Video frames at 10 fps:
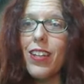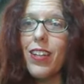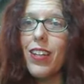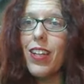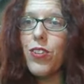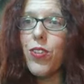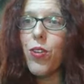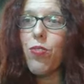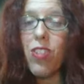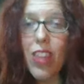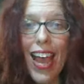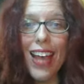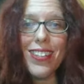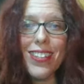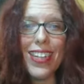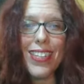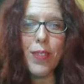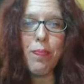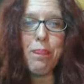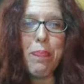So that has
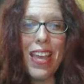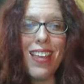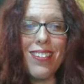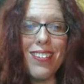been